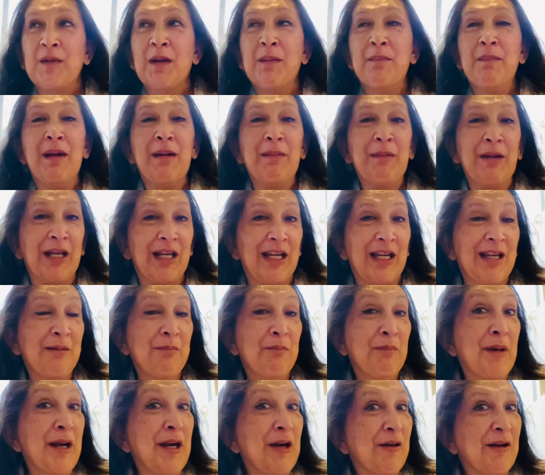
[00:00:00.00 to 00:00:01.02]
mimic
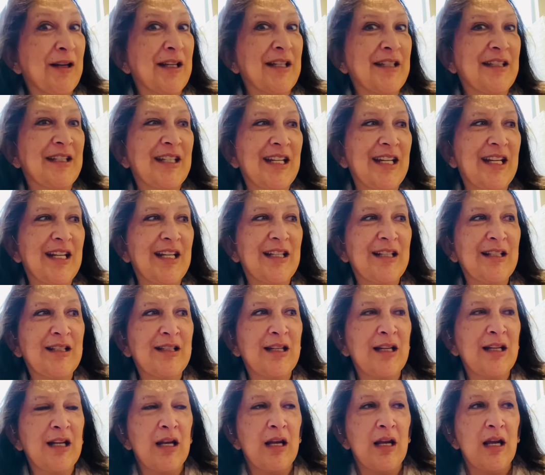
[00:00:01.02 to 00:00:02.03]
and parrot
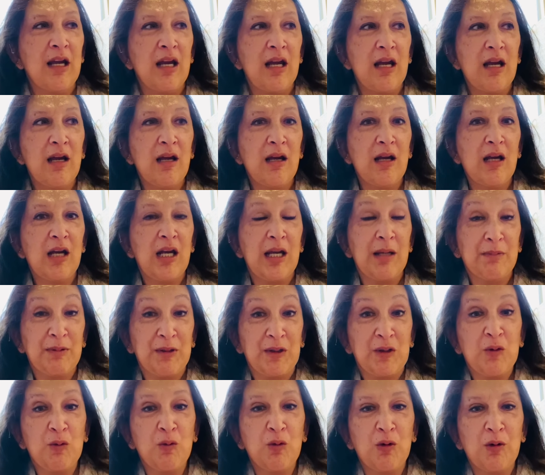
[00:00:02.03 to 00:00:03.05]
and
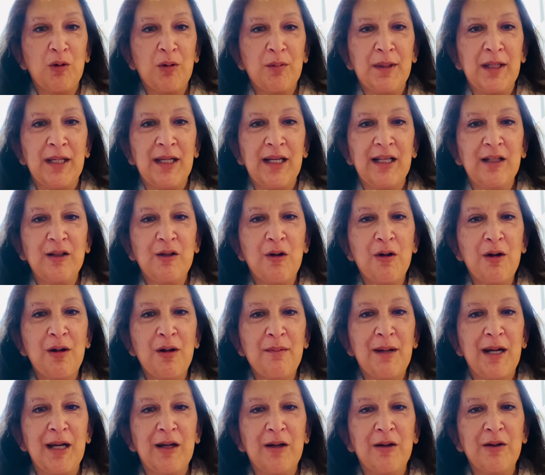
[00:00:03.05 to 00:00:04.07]
absorb and call
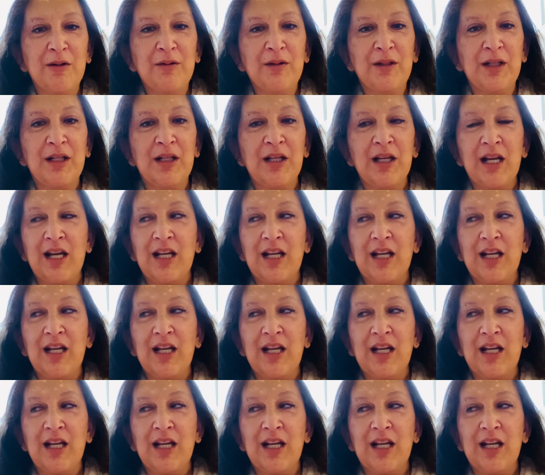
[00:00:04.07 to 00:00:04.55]
my own.